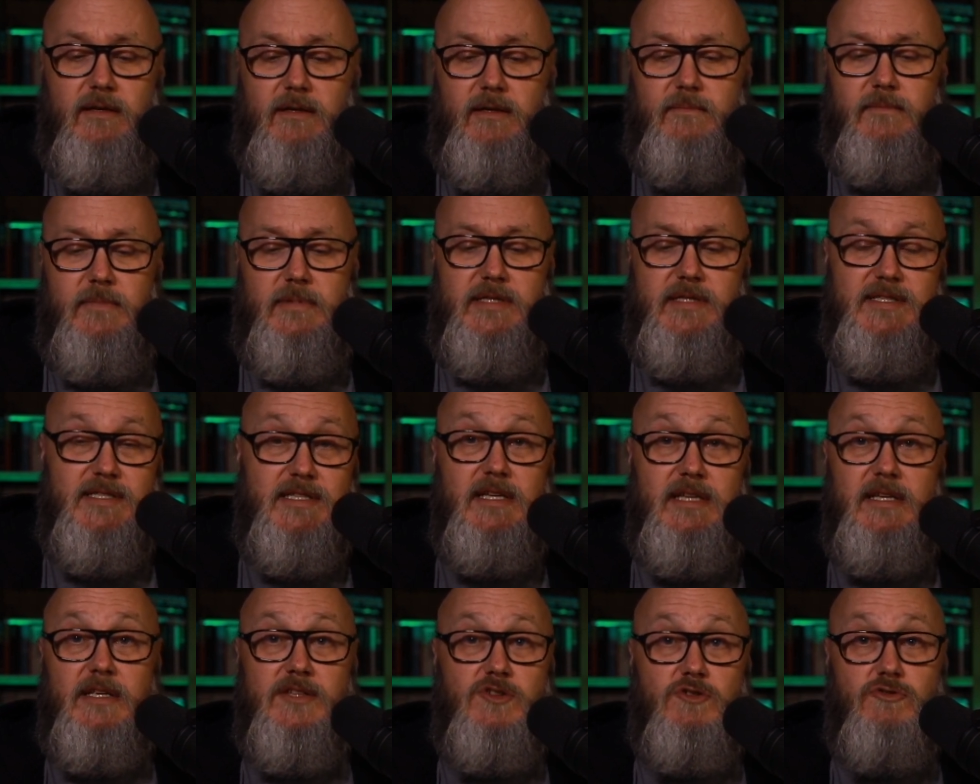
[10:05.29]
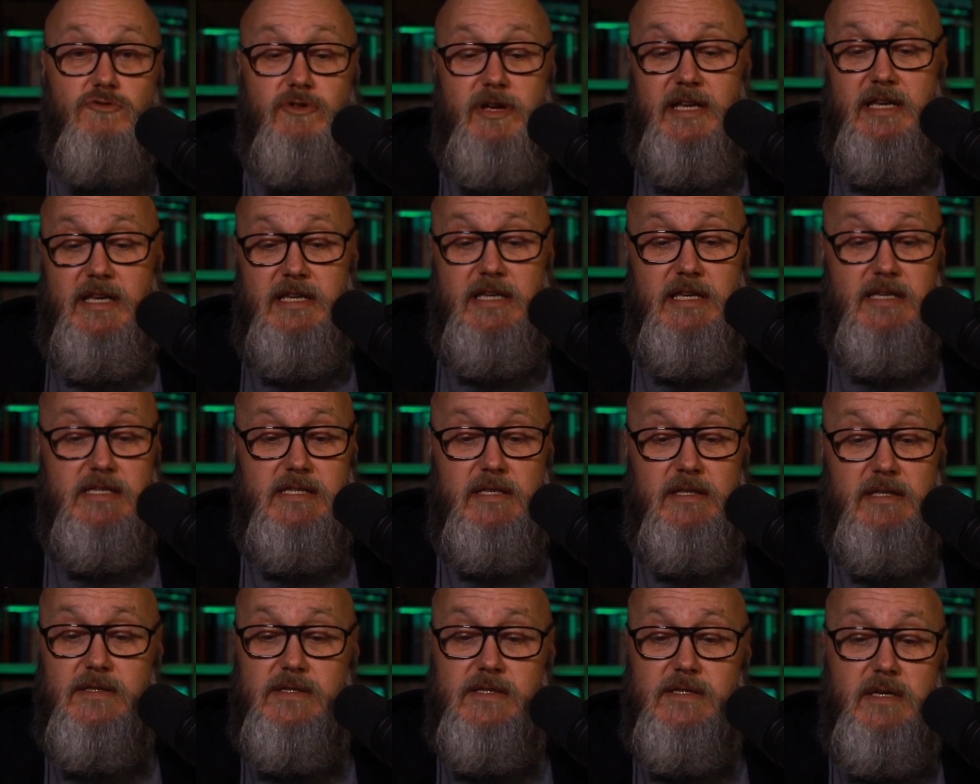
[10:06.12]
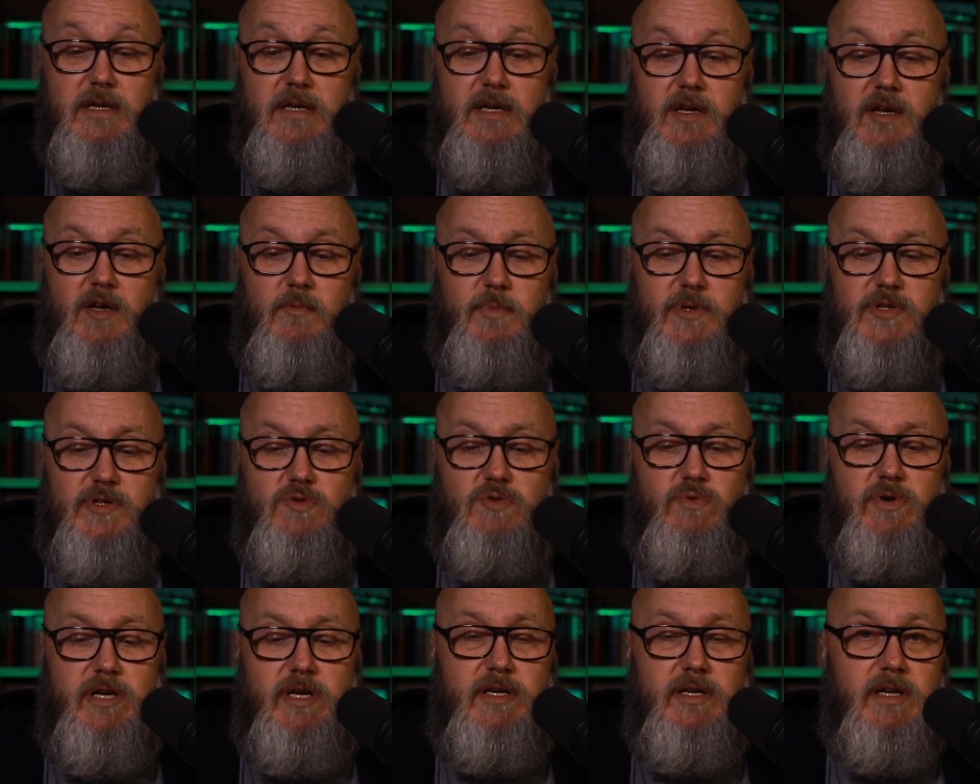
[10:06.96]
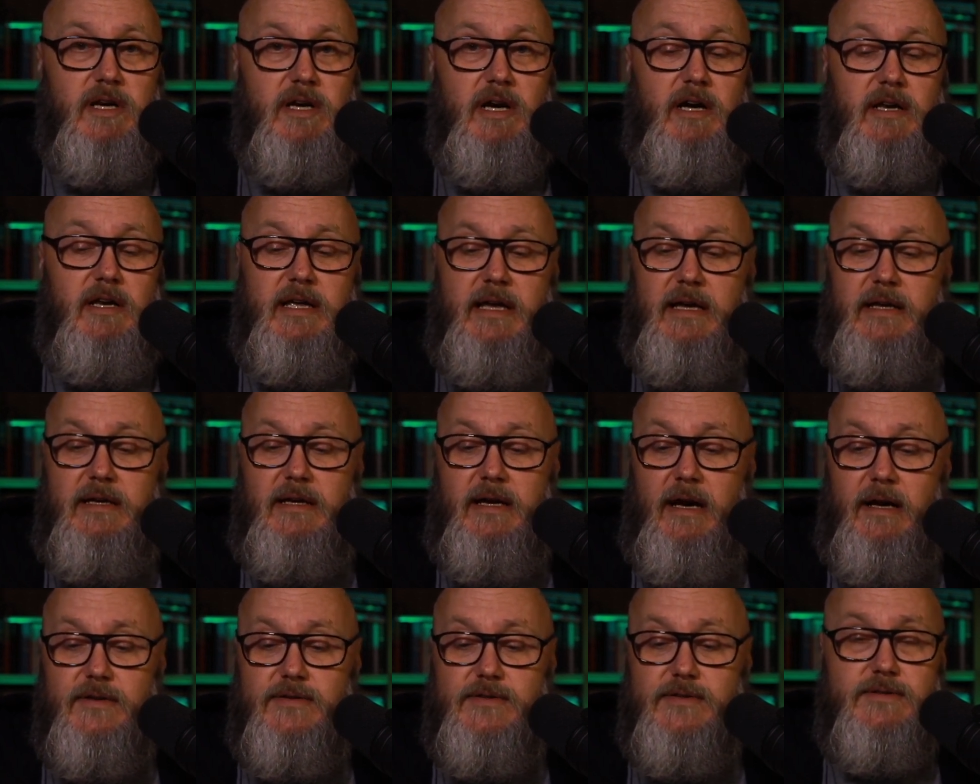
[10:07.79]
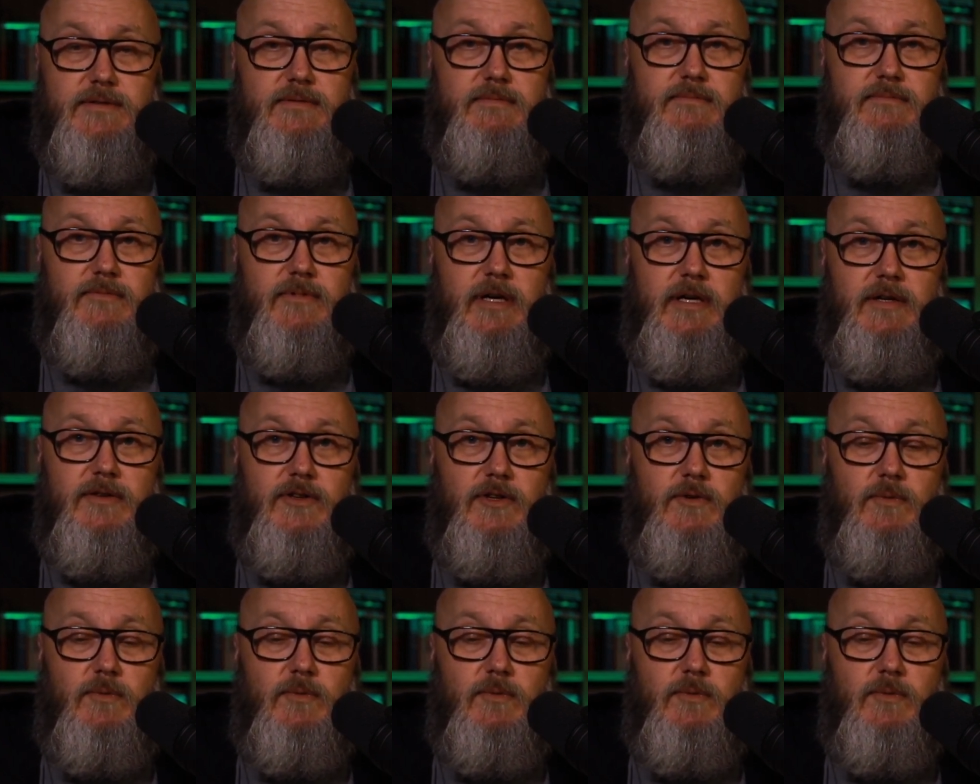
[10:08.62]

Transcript: I mean, sin has created distance between God and us, right?